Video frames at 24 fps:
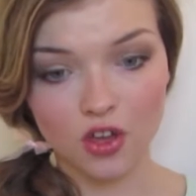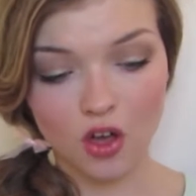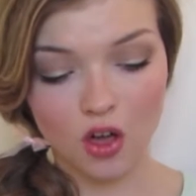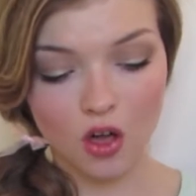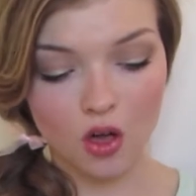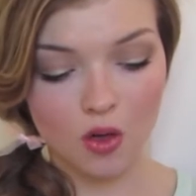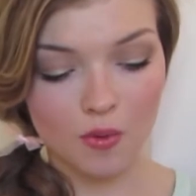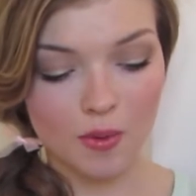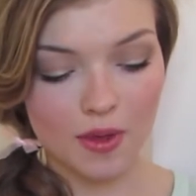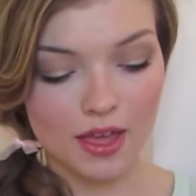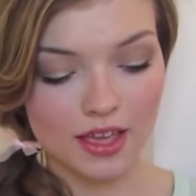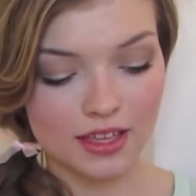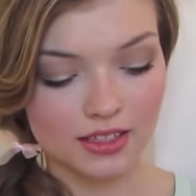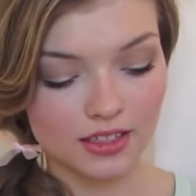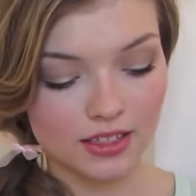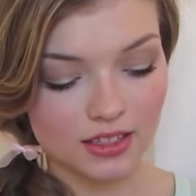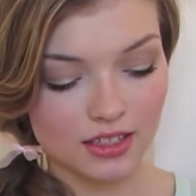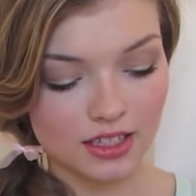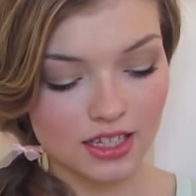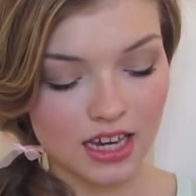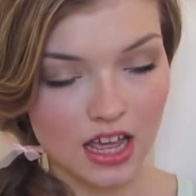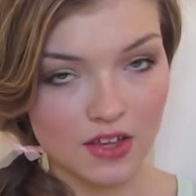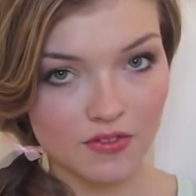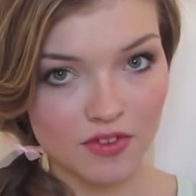the hallways
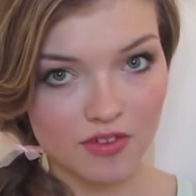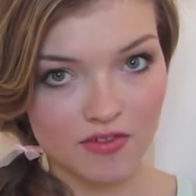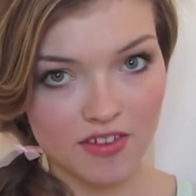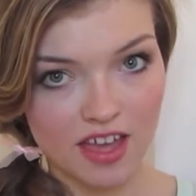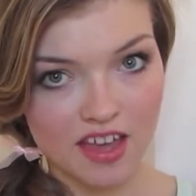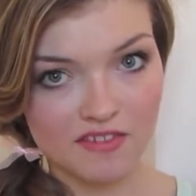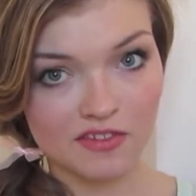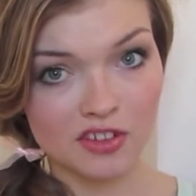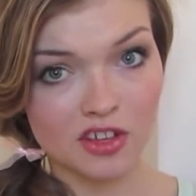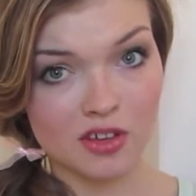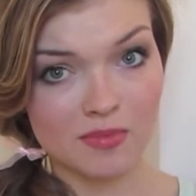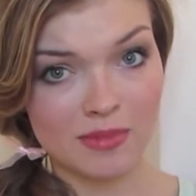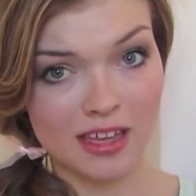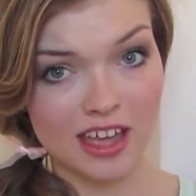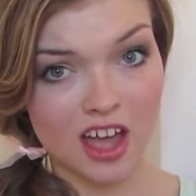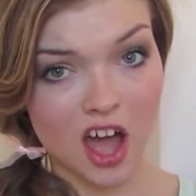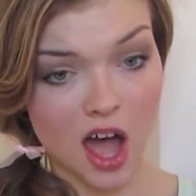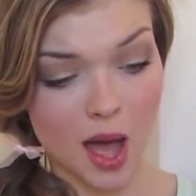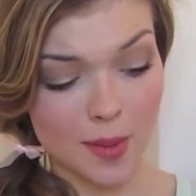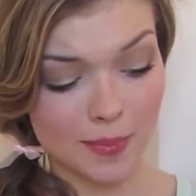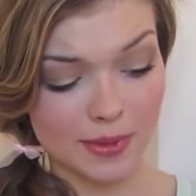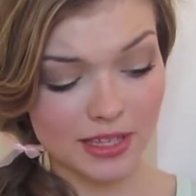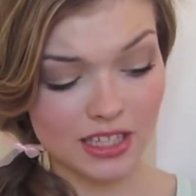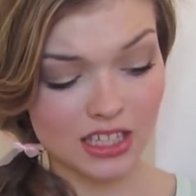and stuff if I have to go make
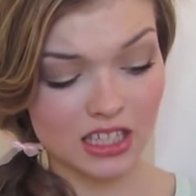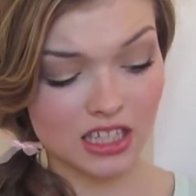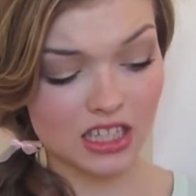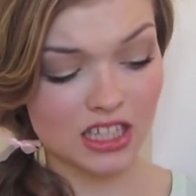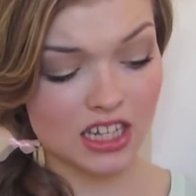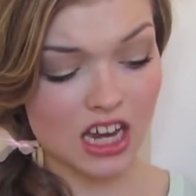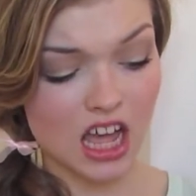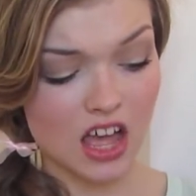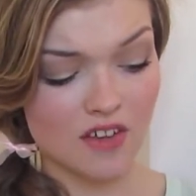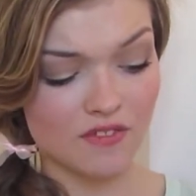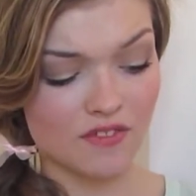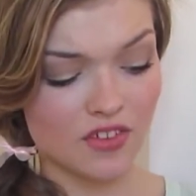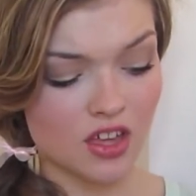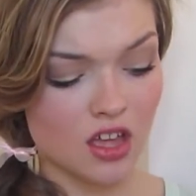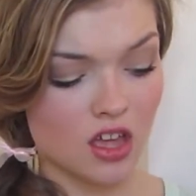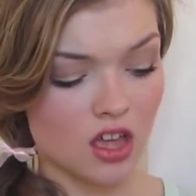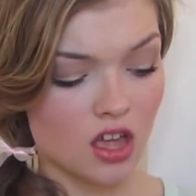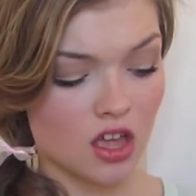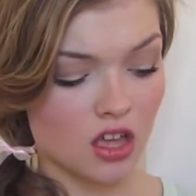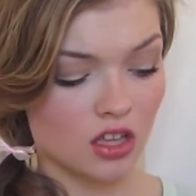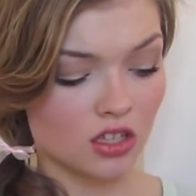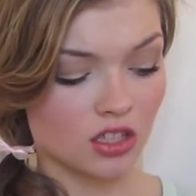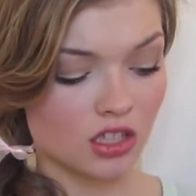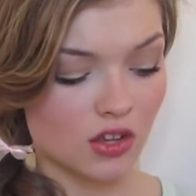copies and stuff.
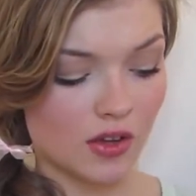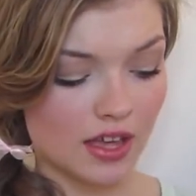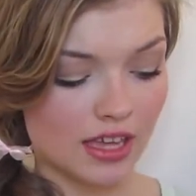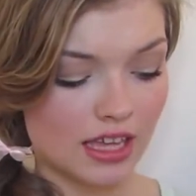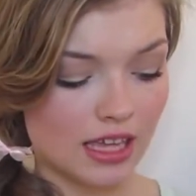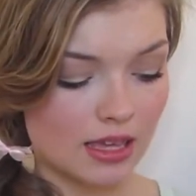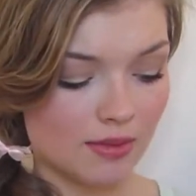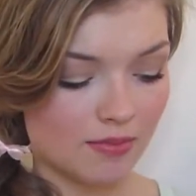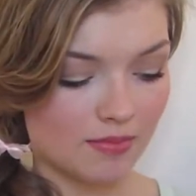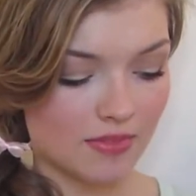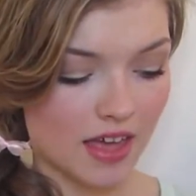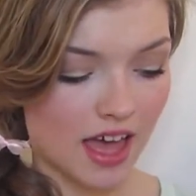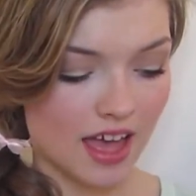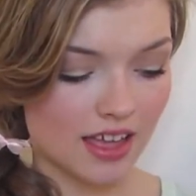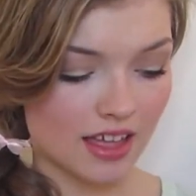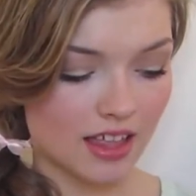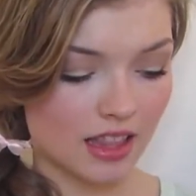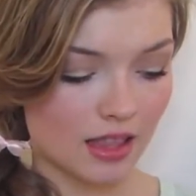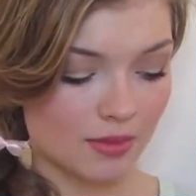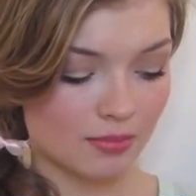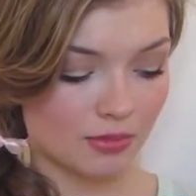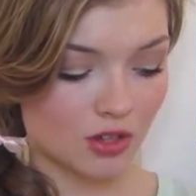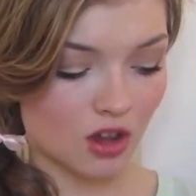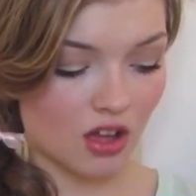So I keep that
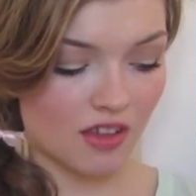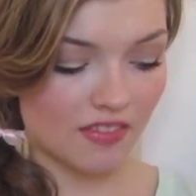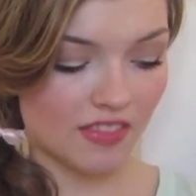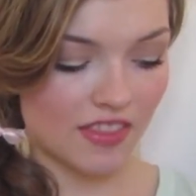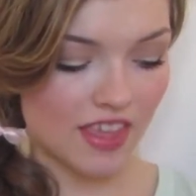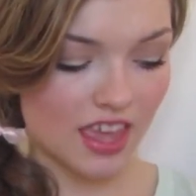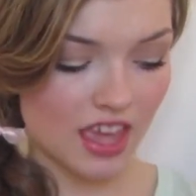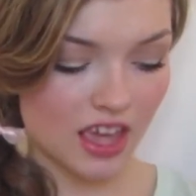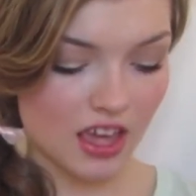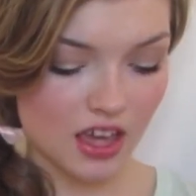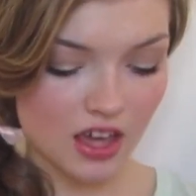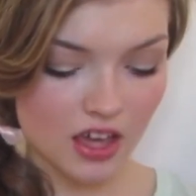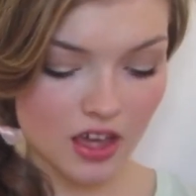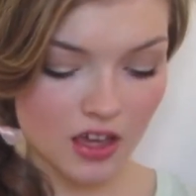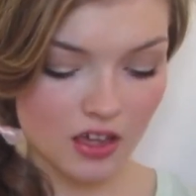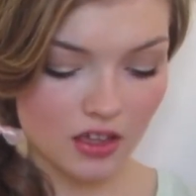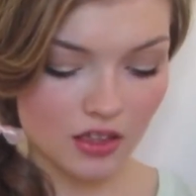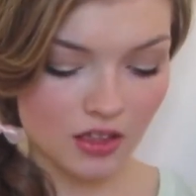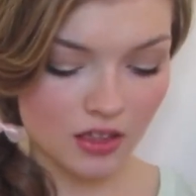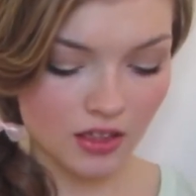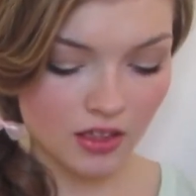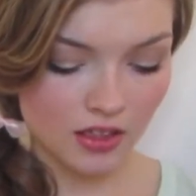clipped on there.